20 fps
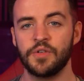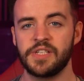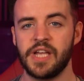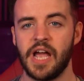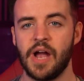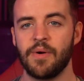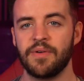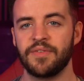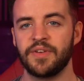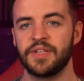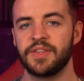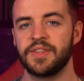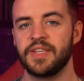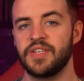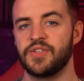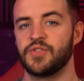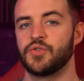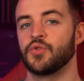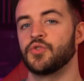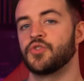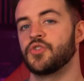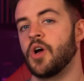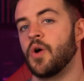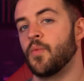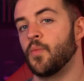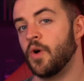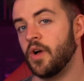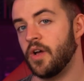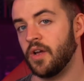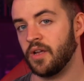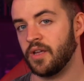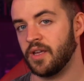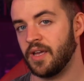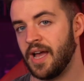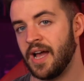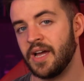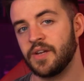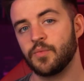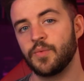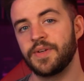us, however, this does not work,
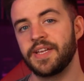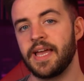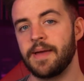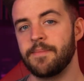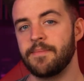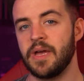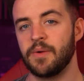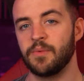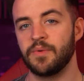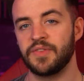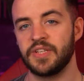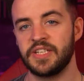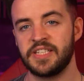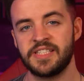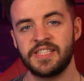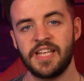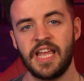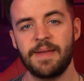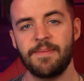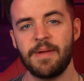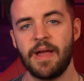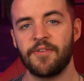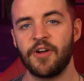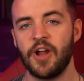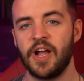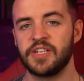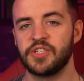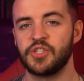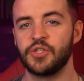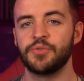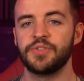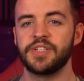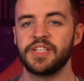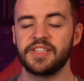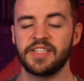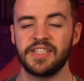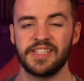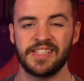and we get met with the same error as using the